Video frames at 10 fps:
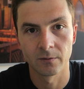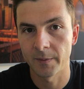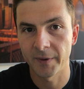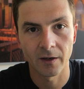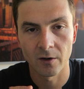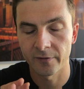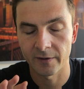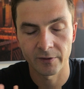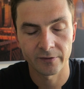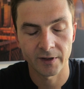ripping off
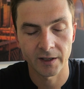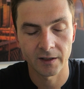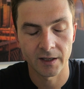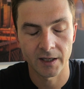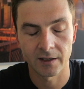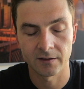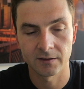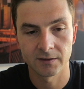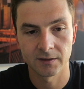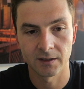everything and